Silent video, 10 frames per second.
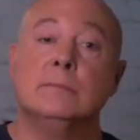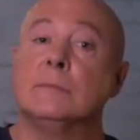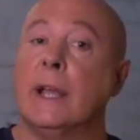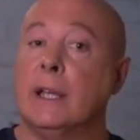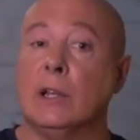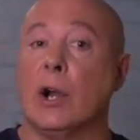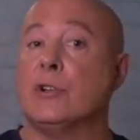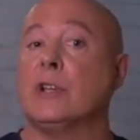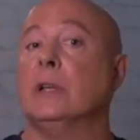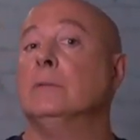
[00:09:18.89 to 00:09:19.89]
like
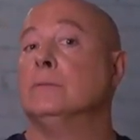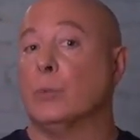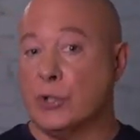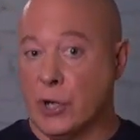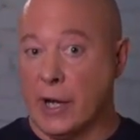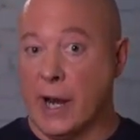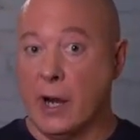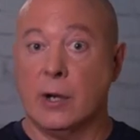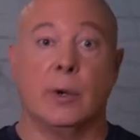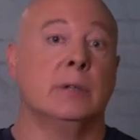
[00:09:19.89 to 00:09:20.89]
enlarging return
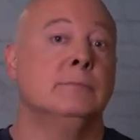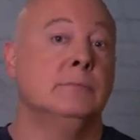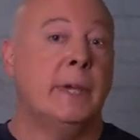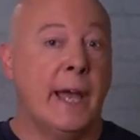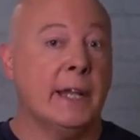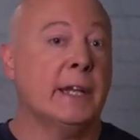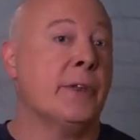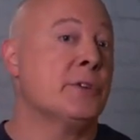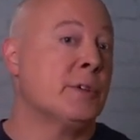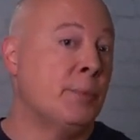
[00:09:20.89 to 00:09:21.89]
air or adding
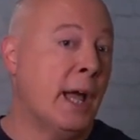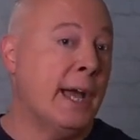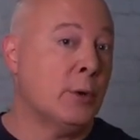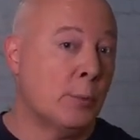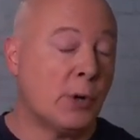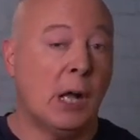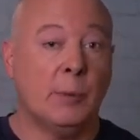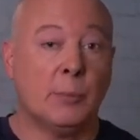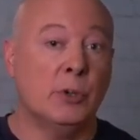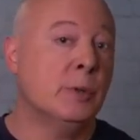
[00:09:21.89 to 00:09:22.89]
another supply to a
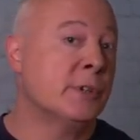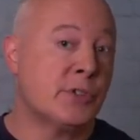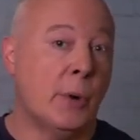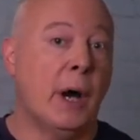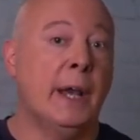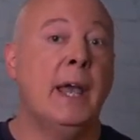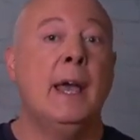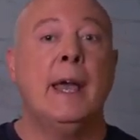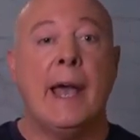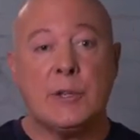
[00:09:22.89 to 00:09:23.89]
problem room and so on,
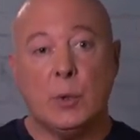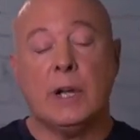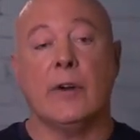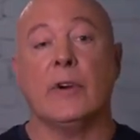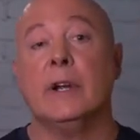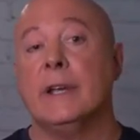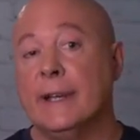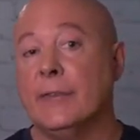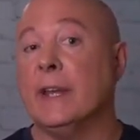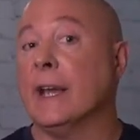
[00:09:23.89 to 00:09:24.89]
as we'll cover
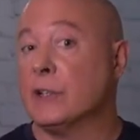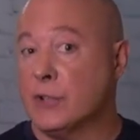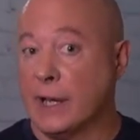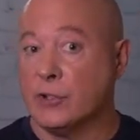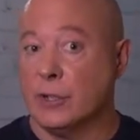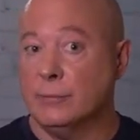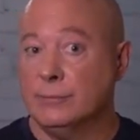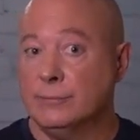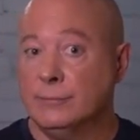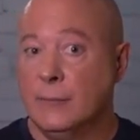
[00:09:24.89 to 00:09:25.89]
in the next section.
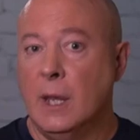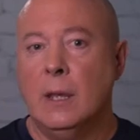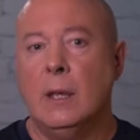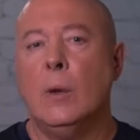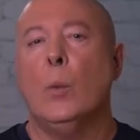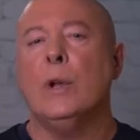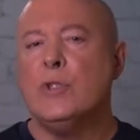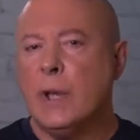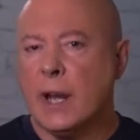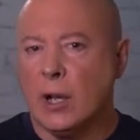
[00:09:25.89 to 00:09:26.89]
Once
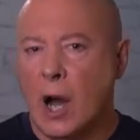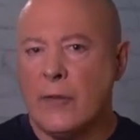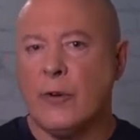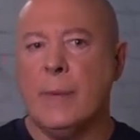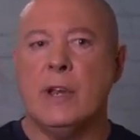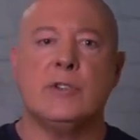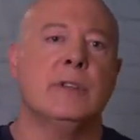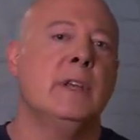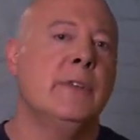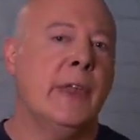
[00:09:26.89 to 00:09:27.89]
you get a
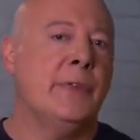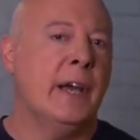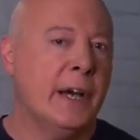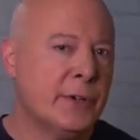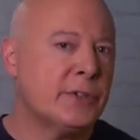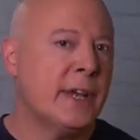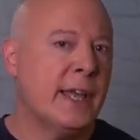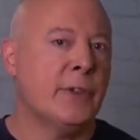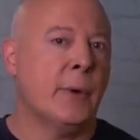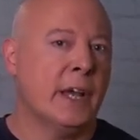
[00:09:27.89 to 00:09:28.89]
confirmation that they
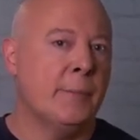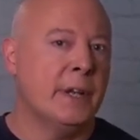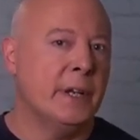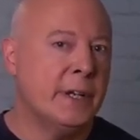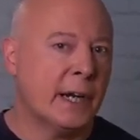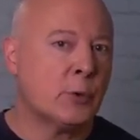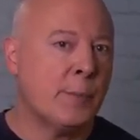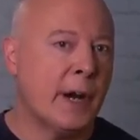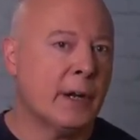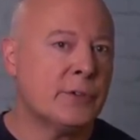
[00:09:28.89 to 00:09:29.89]
understand the recommended duct
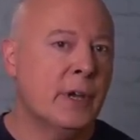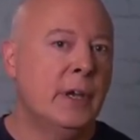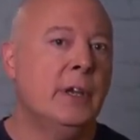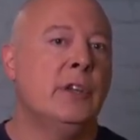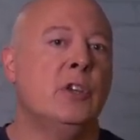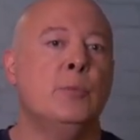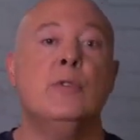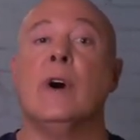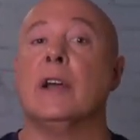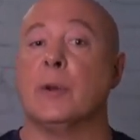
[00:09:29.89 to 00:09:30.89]
repairs, you
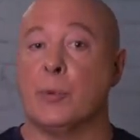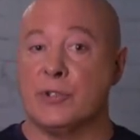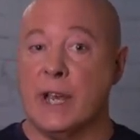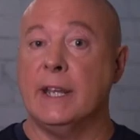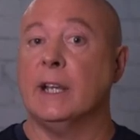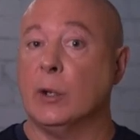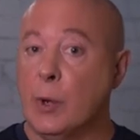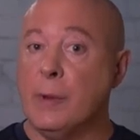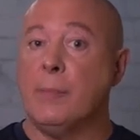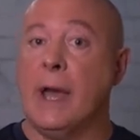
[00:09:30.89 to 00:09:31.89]
move on to presenting
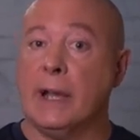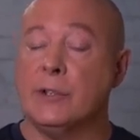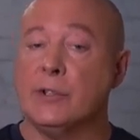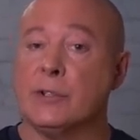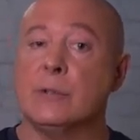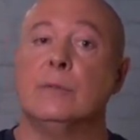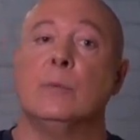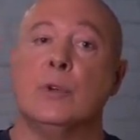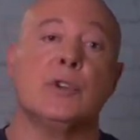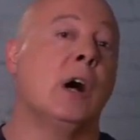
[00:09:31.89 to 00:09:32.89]
equipment packages,
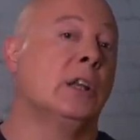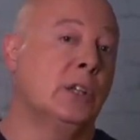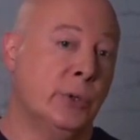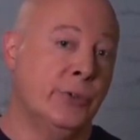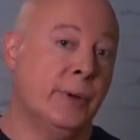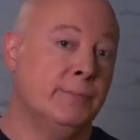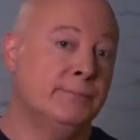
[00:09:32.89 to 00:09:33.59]
which all include them.